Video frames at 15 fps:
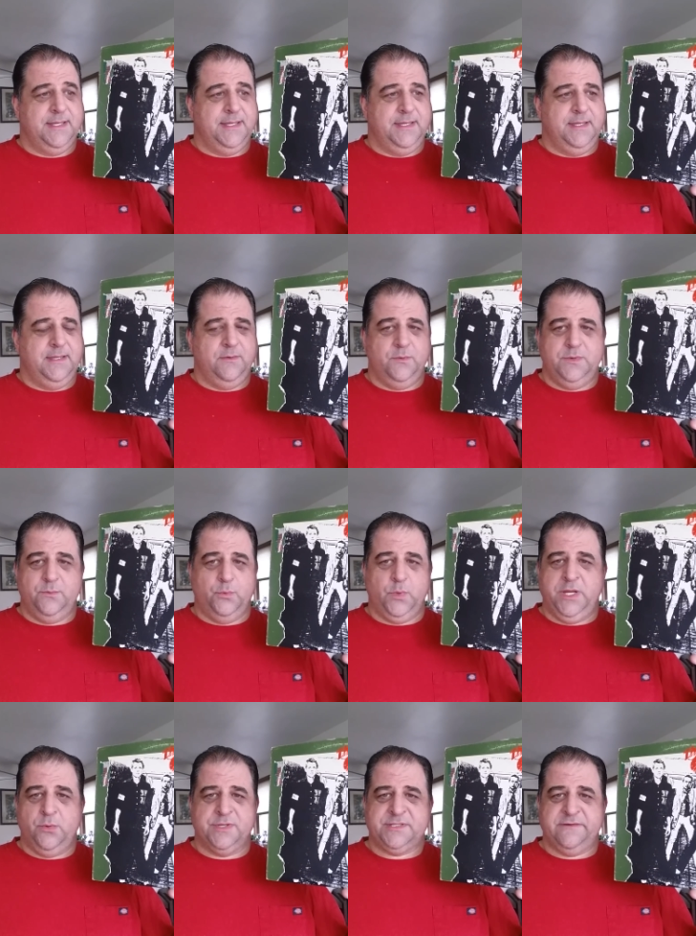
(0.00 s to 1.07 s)
He,
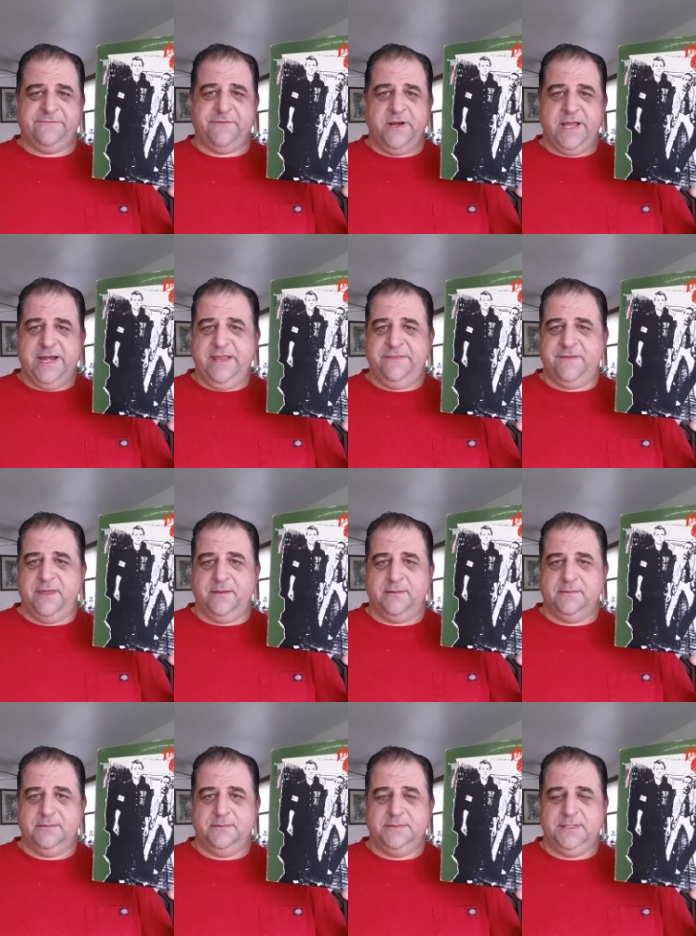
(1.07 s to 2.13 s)
wasn't afraid of anything,
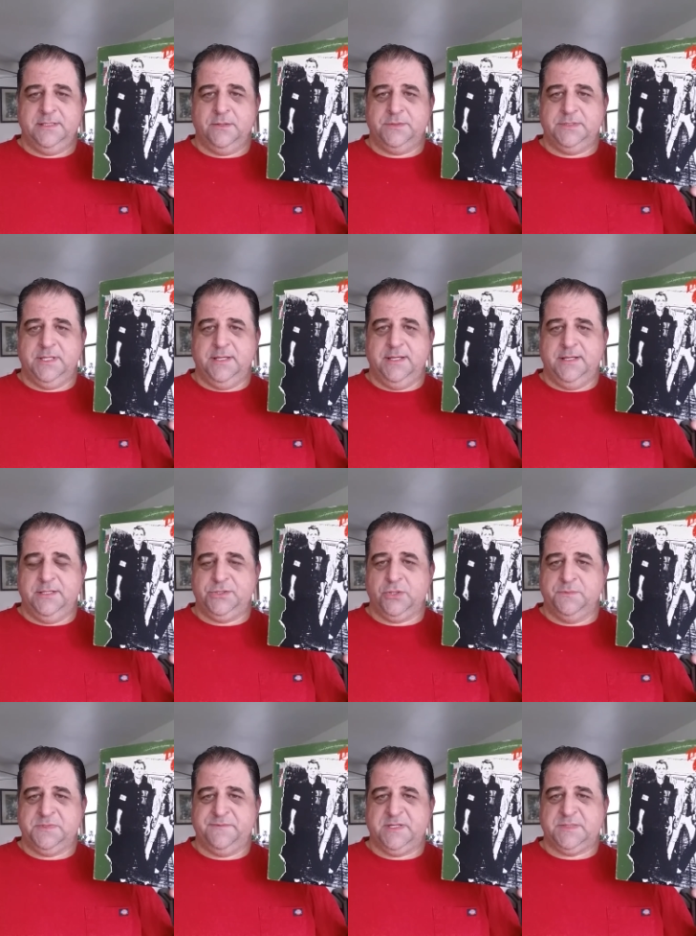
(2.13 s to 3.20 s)
you know, in
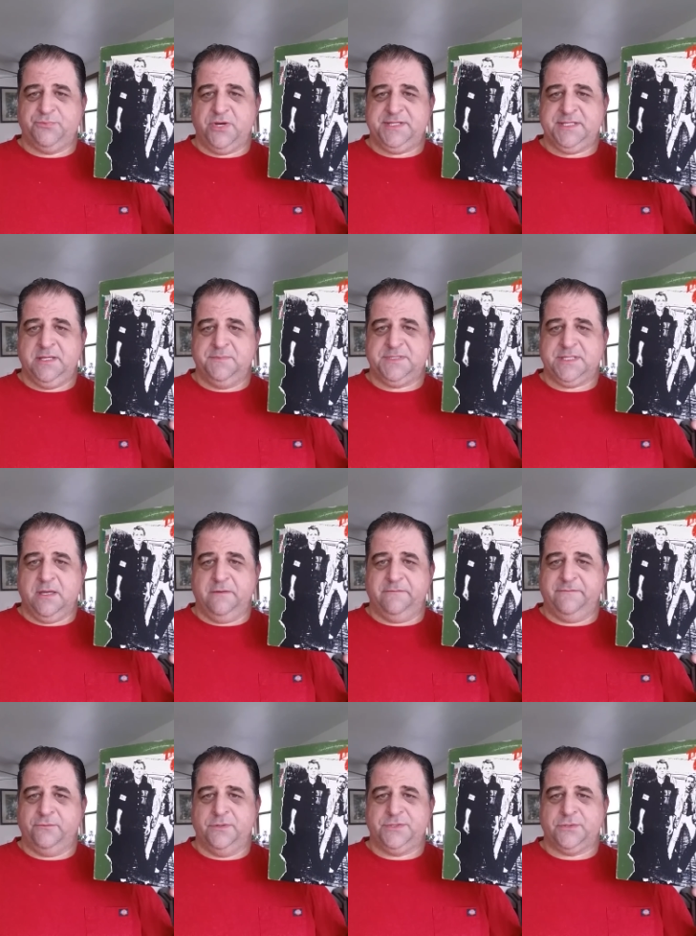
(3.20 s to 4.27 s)
terms of expressing
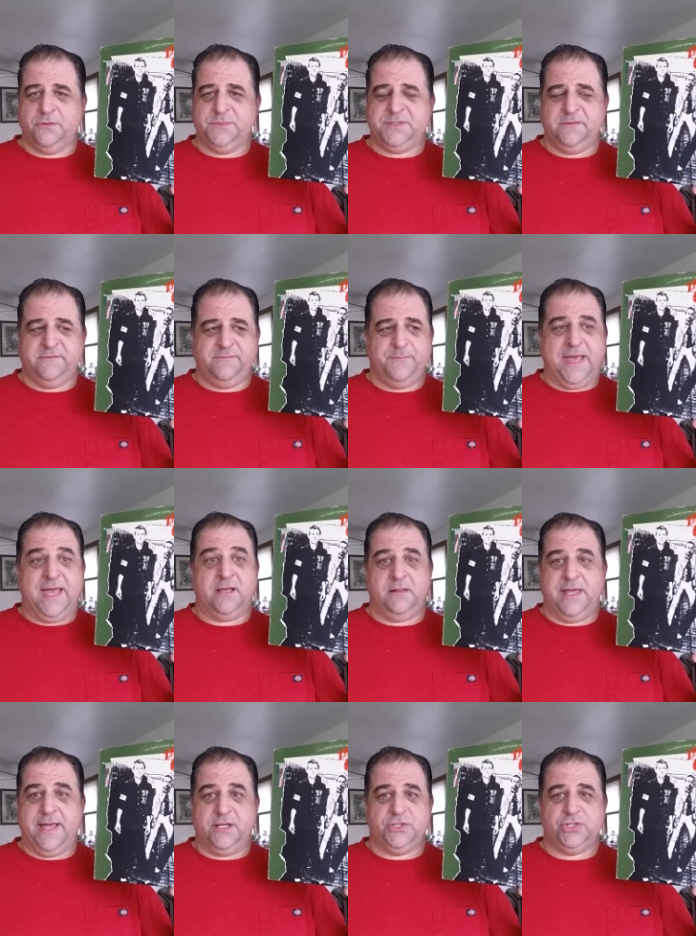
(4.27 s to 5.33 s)
himself or in terms of
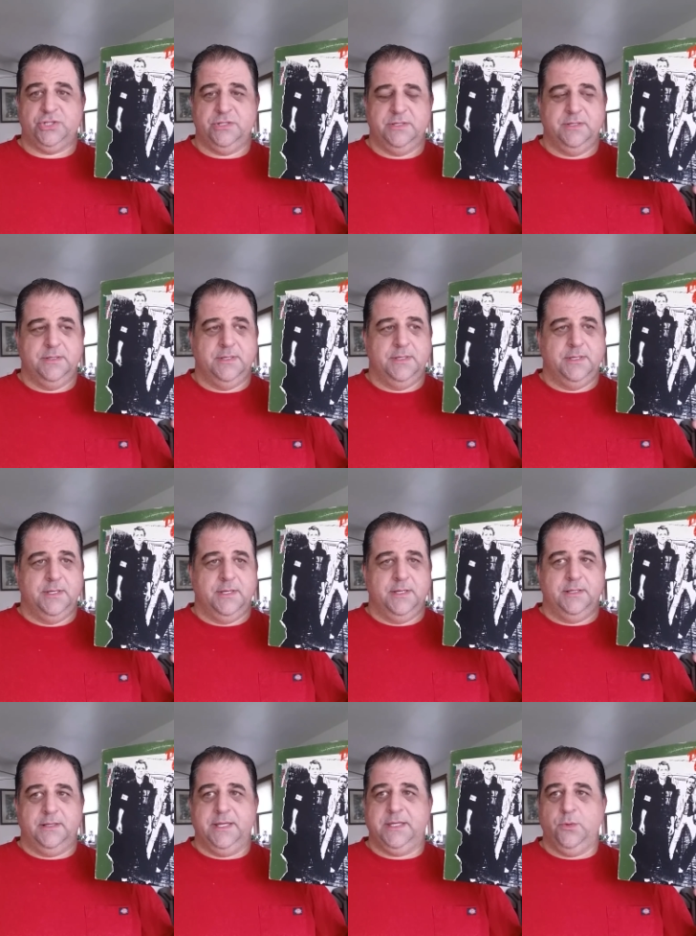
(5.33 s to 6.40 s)
backlash
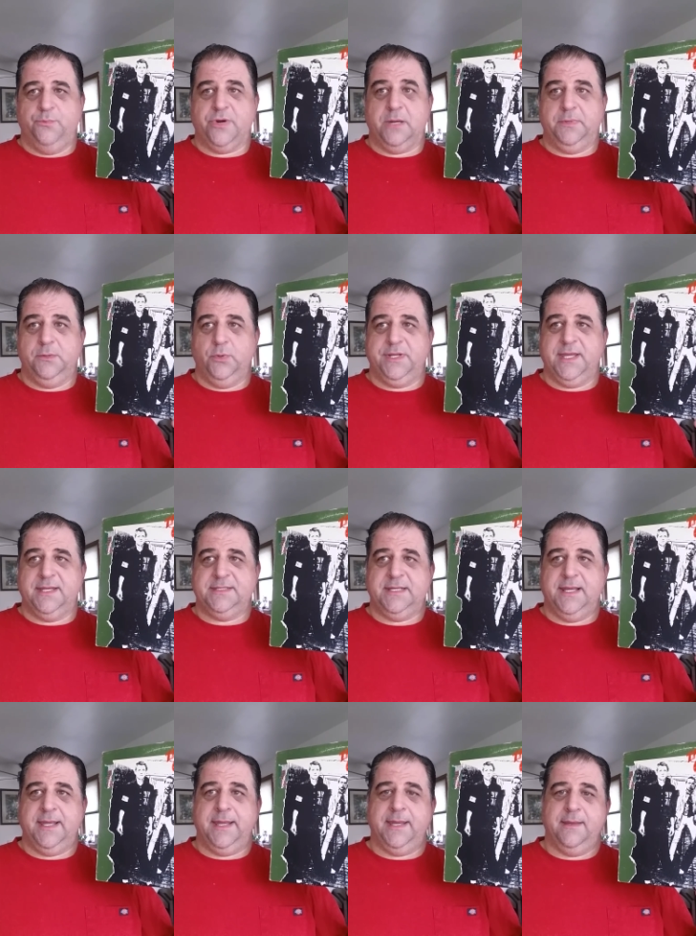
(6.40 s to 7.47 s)
like you probably would get
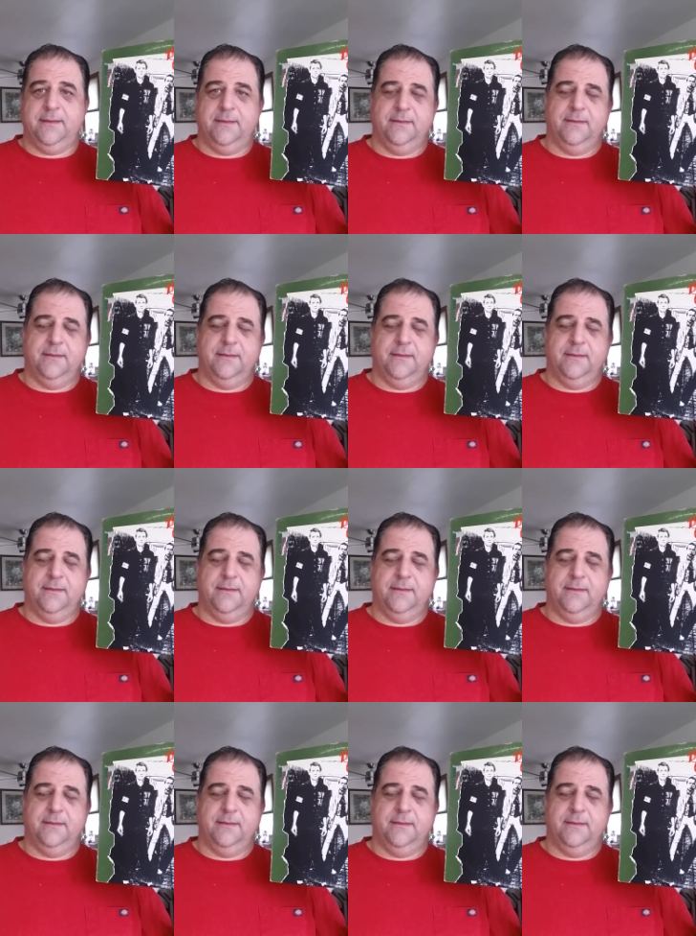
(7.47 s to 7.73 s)
today.